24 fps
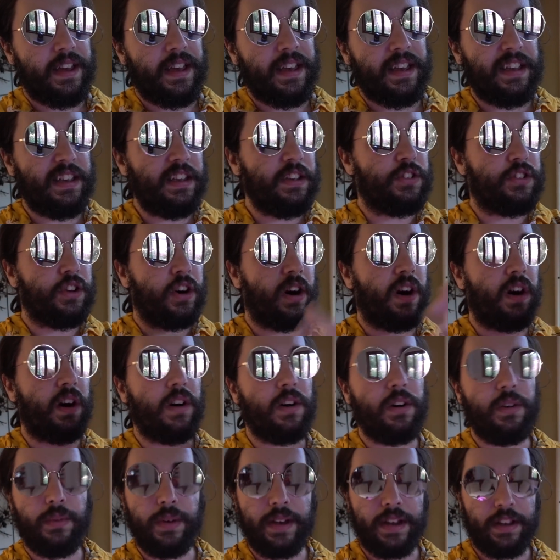is
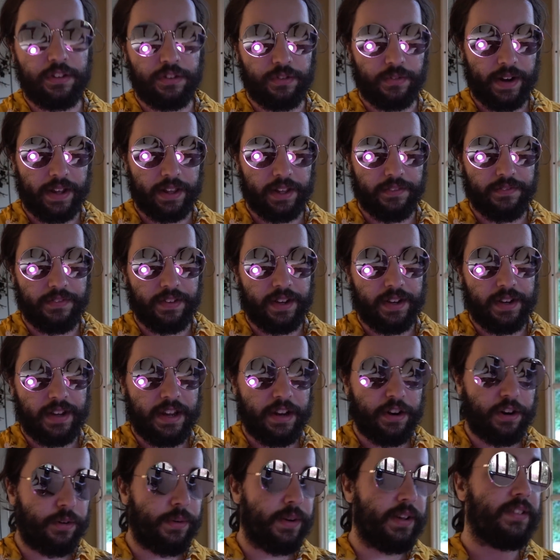always relevant. It
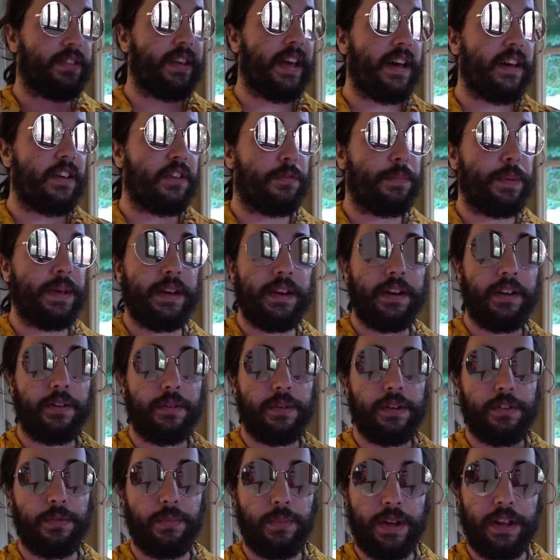always has been, it
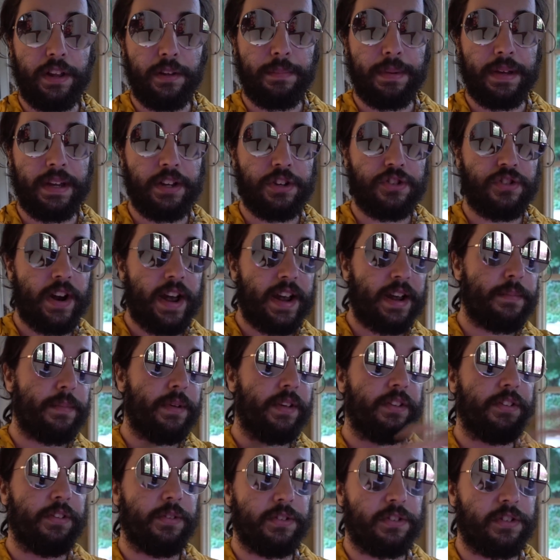always will be. Dragon Ball
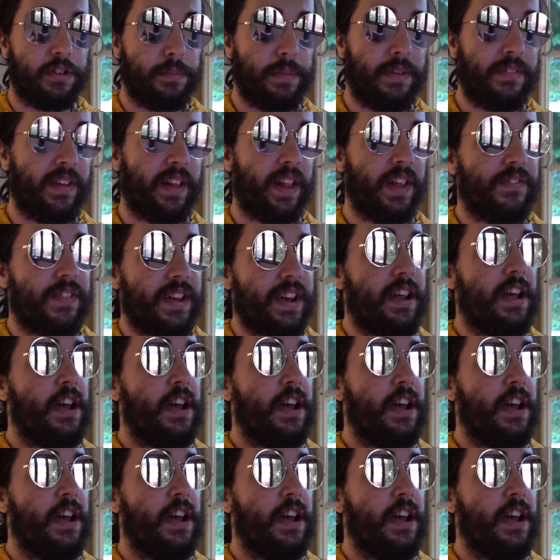is always going to be relevant.